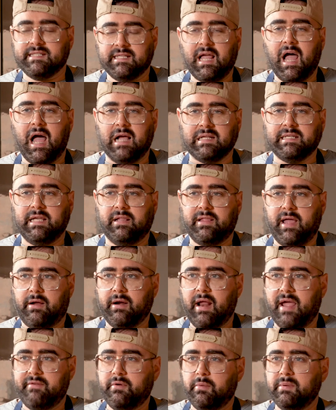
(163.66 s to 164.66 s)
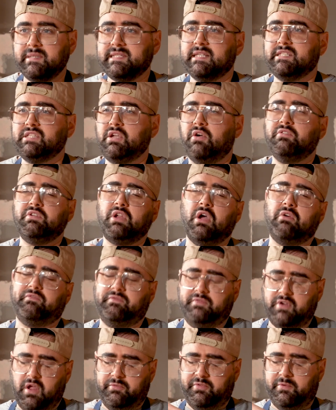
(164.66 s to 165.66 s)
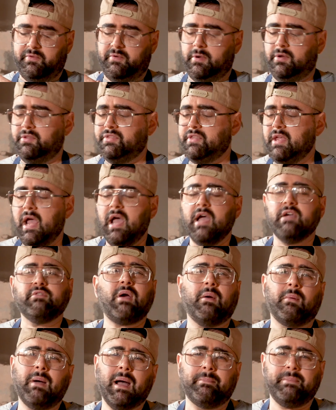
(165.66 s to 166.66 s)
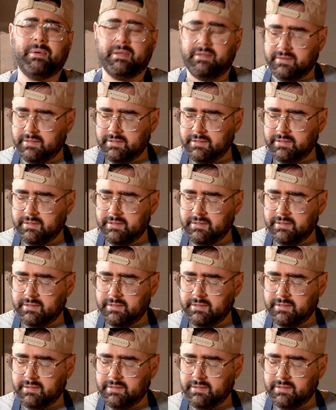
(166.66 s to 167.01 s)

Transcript: the cocktail out. Everyone says no vermouth. Grow up.